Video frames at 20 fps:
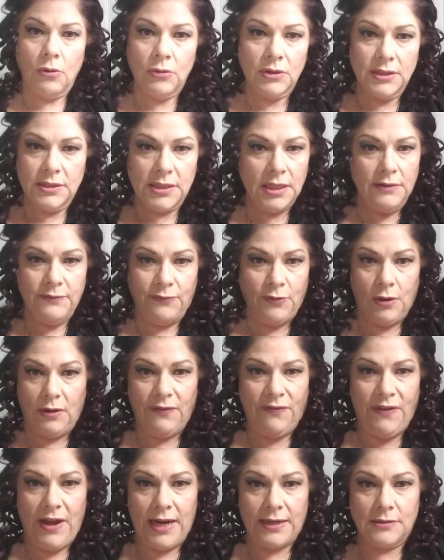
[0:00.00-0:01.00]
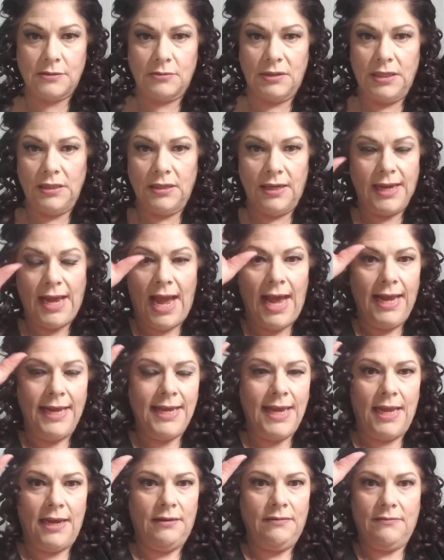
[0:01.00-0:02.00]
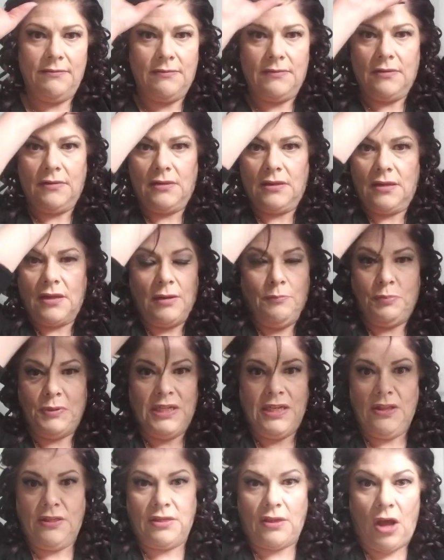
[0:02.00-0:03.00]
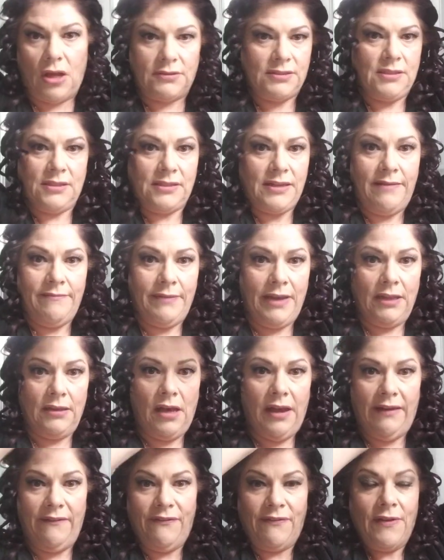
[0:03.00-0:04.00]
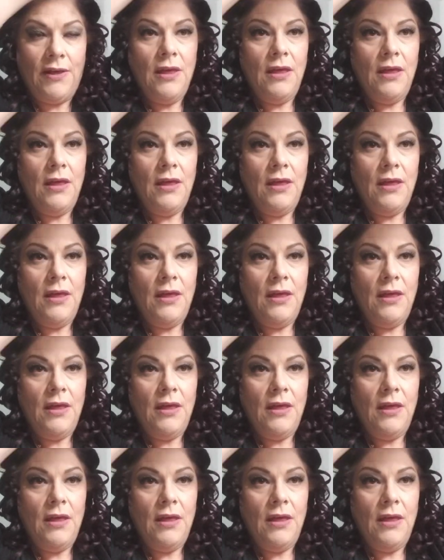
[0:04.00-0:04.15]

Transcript: in a tinfoil factory. Like, I can't complete a thought to save my life.